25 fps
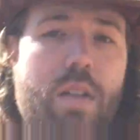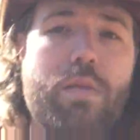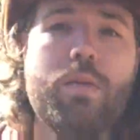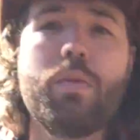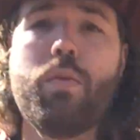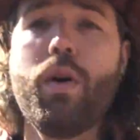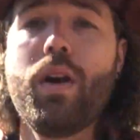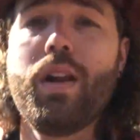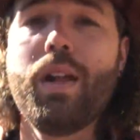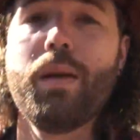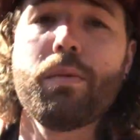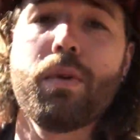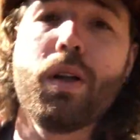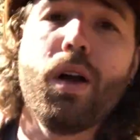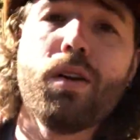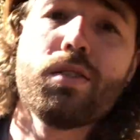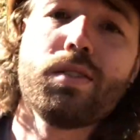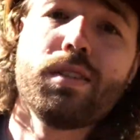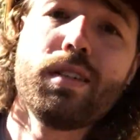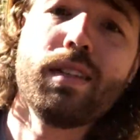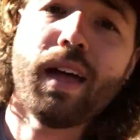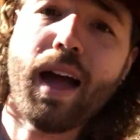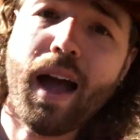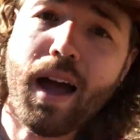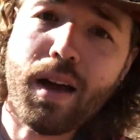we wanted them closer
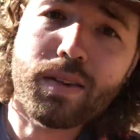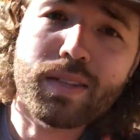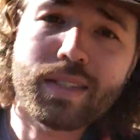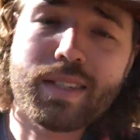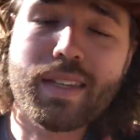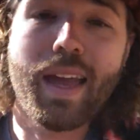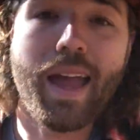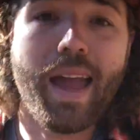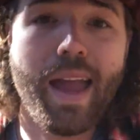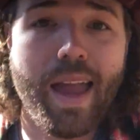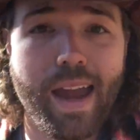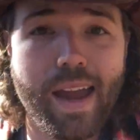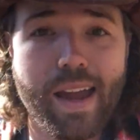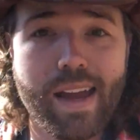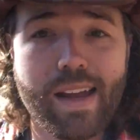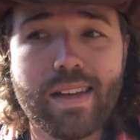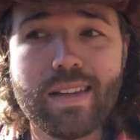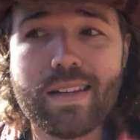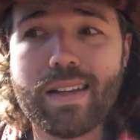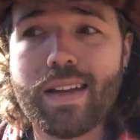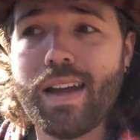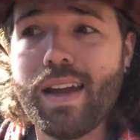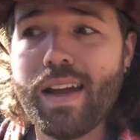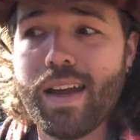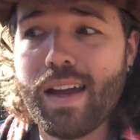to the house and
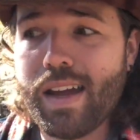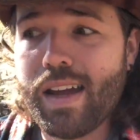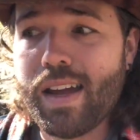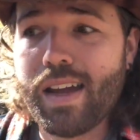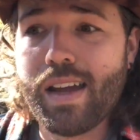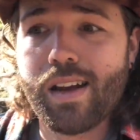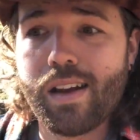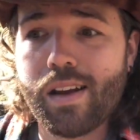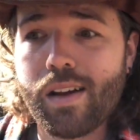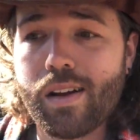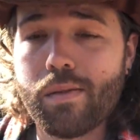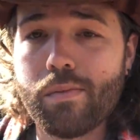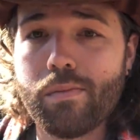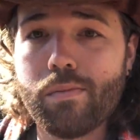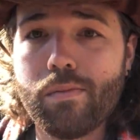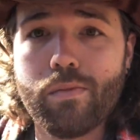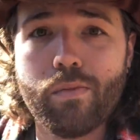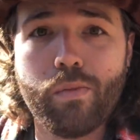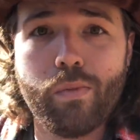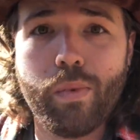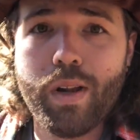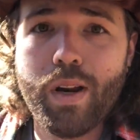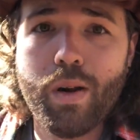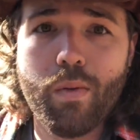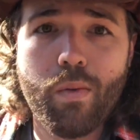
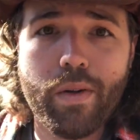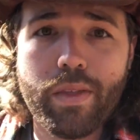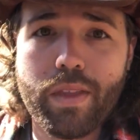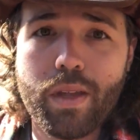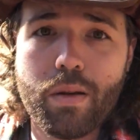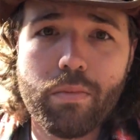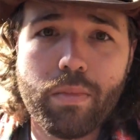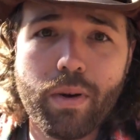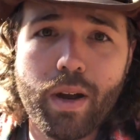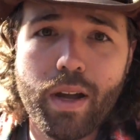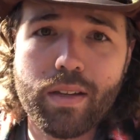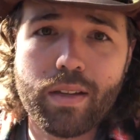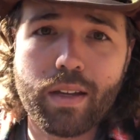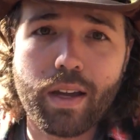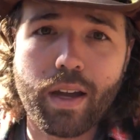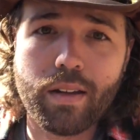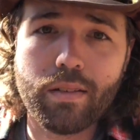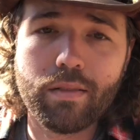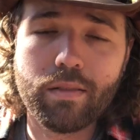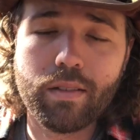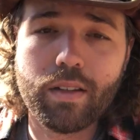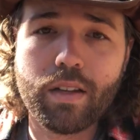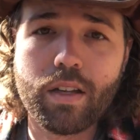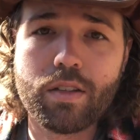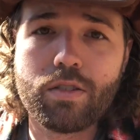we don't want them bred yet.
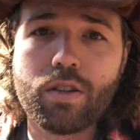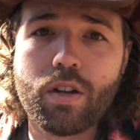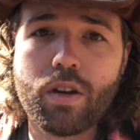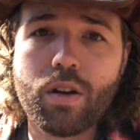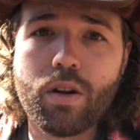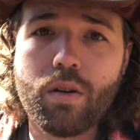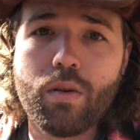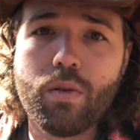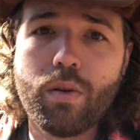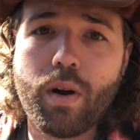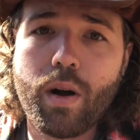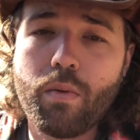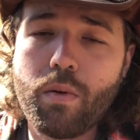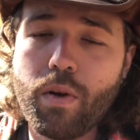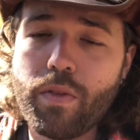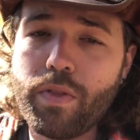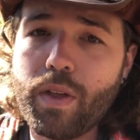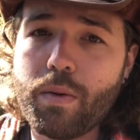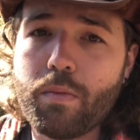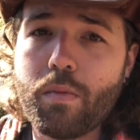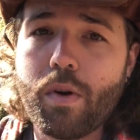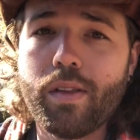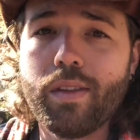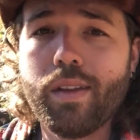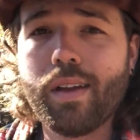So I want
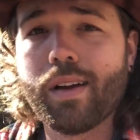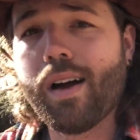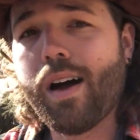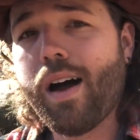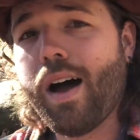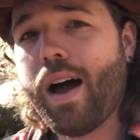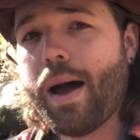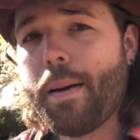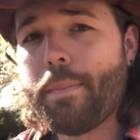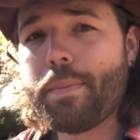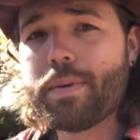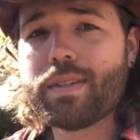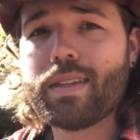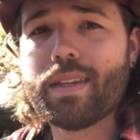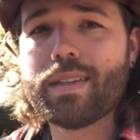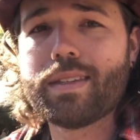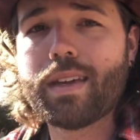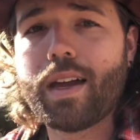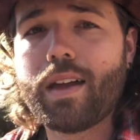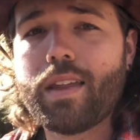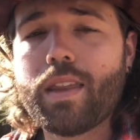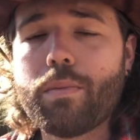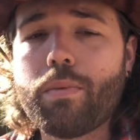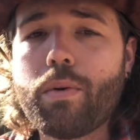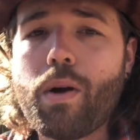them on the opposite side
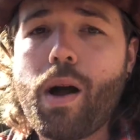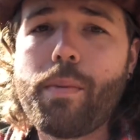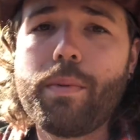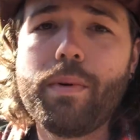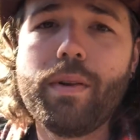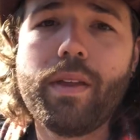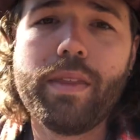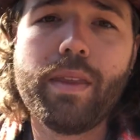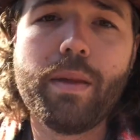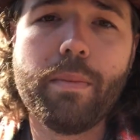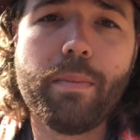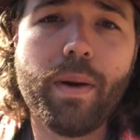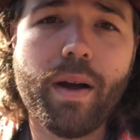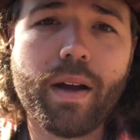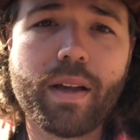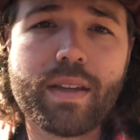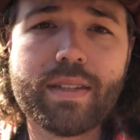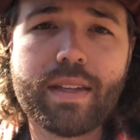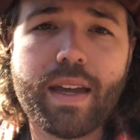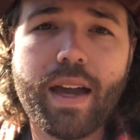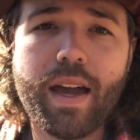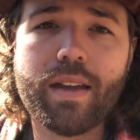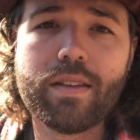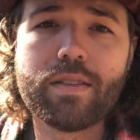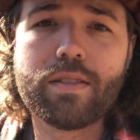of the property that the buck's
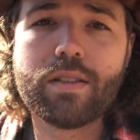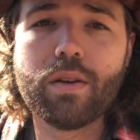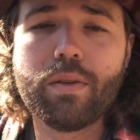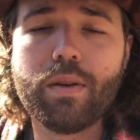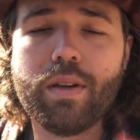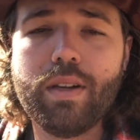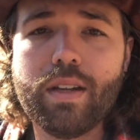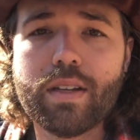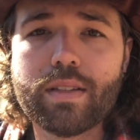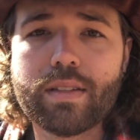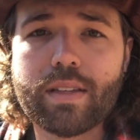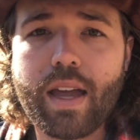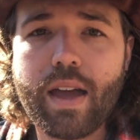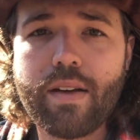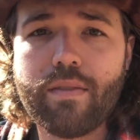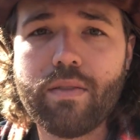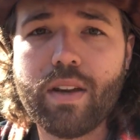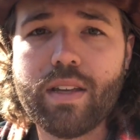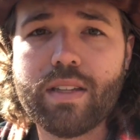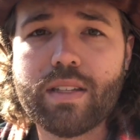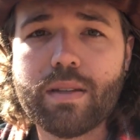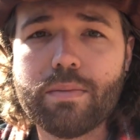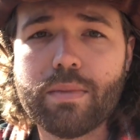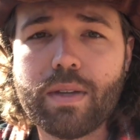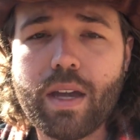at, so he doesn't have any
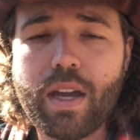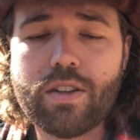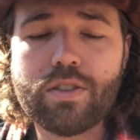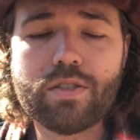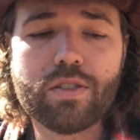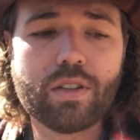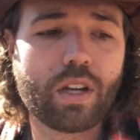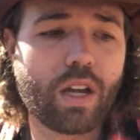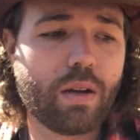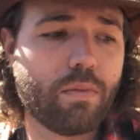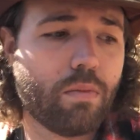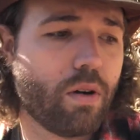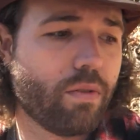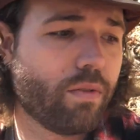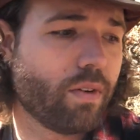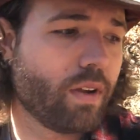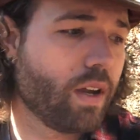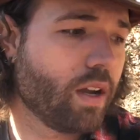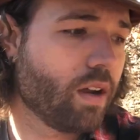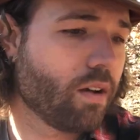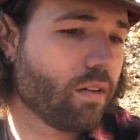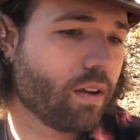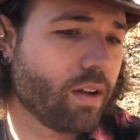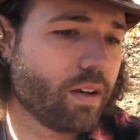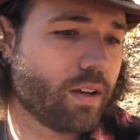temptation to come over
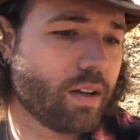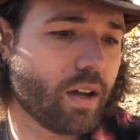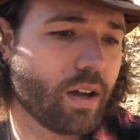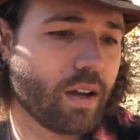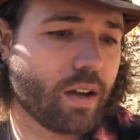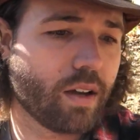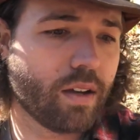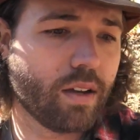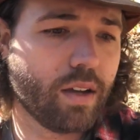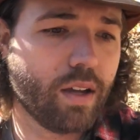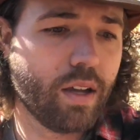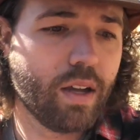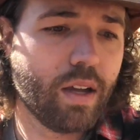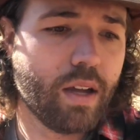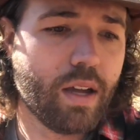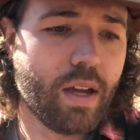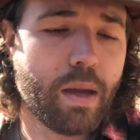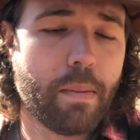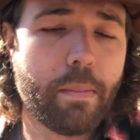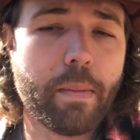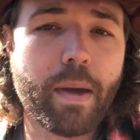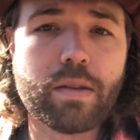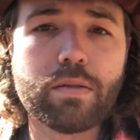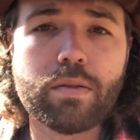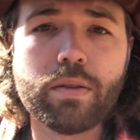here and
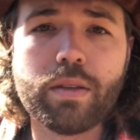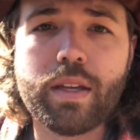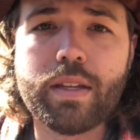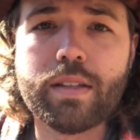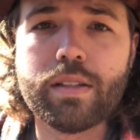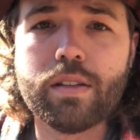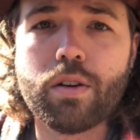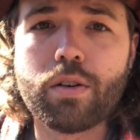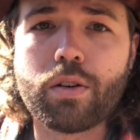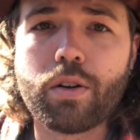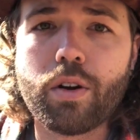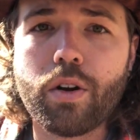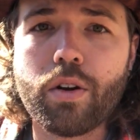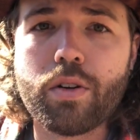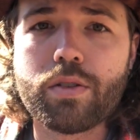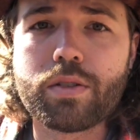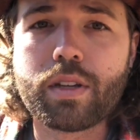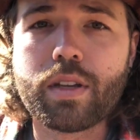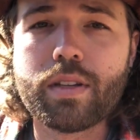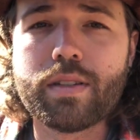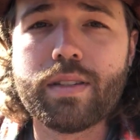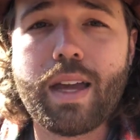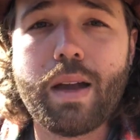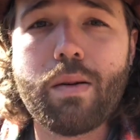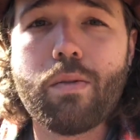mess with these little girls,
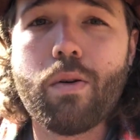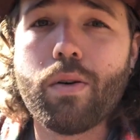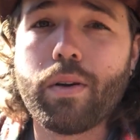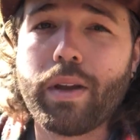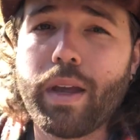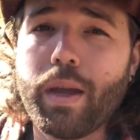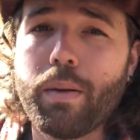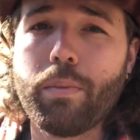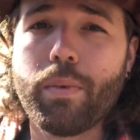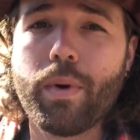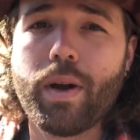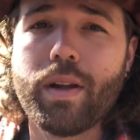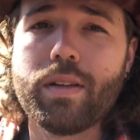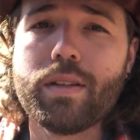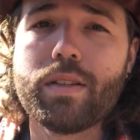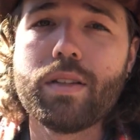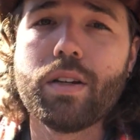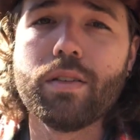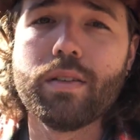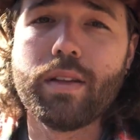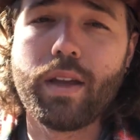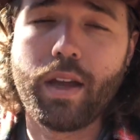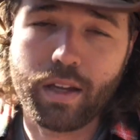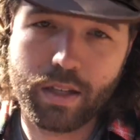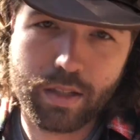because they won't get bred until
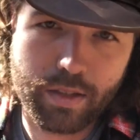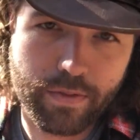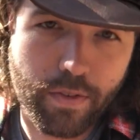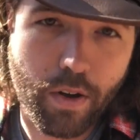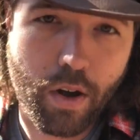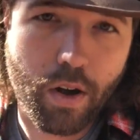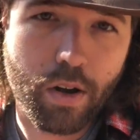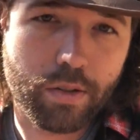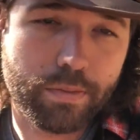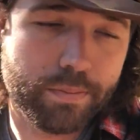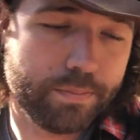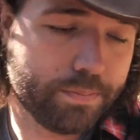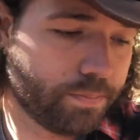next fall.